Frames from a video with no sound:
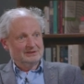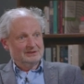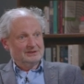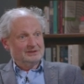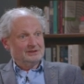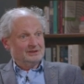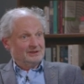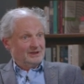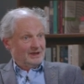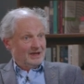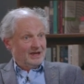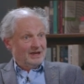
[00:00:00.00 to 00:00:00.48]

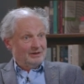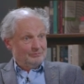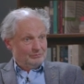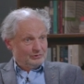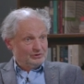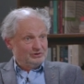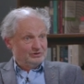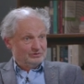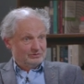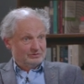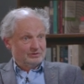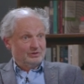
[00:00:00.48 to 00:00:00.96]
And what you
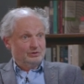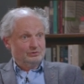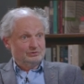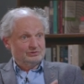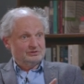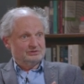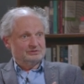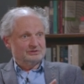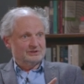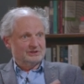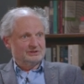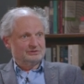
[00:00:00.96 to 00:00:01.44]
also
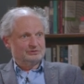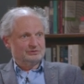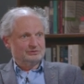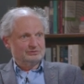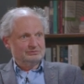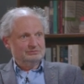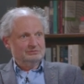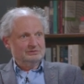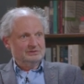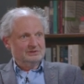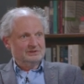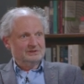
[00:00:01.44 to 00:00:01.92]
can do,
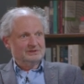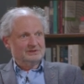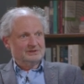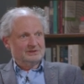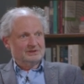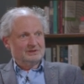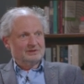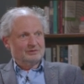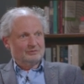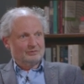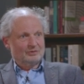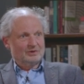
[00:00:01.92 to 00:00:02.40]

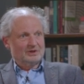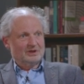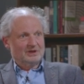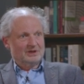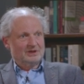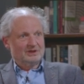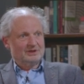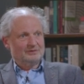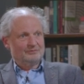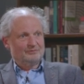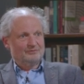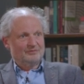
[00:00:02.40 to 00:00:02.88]

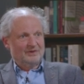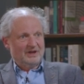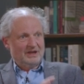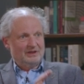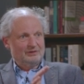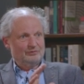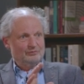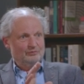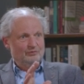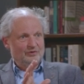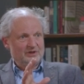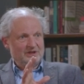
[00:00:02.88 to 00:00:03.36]
when
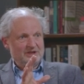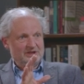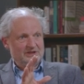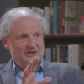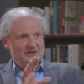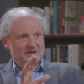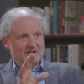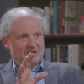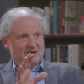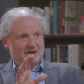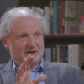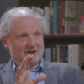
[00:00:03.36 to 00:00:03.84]
we
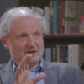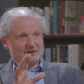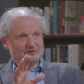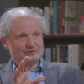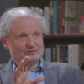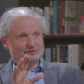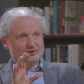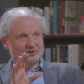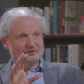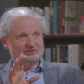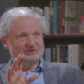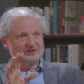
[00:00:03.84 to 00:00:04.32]
are not
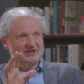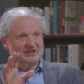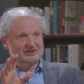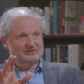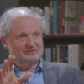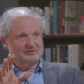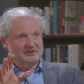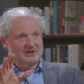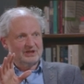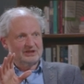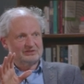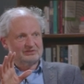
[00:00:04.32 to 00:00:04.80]
yet
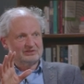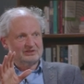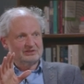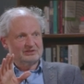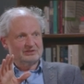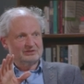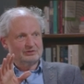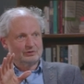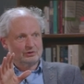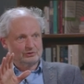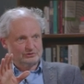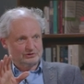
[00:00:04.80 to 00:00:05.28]
at the
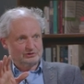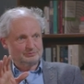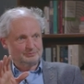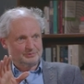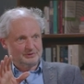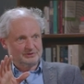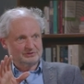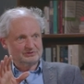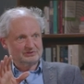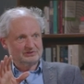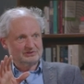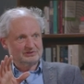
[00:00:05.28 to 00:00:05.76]

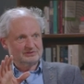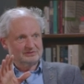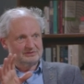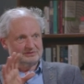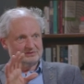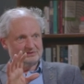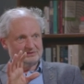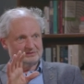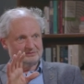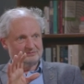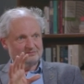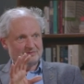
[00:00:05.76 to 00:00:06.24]
hotspot,
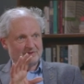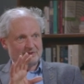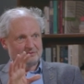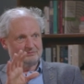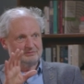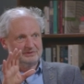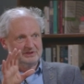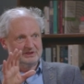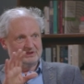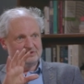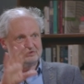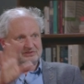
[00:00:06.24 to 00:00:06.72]
and we
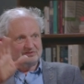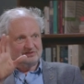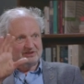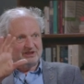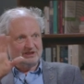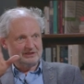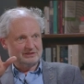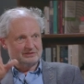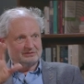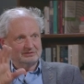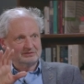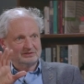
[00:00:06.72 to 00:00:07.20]
take a
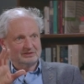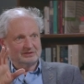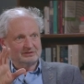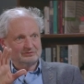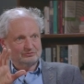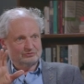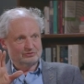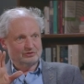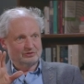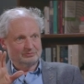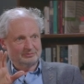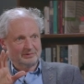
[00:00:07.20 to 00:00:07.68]

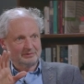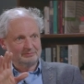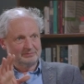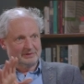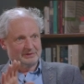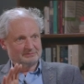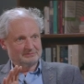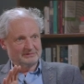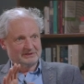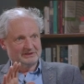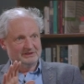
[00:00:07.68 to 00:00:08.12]
trauma memory,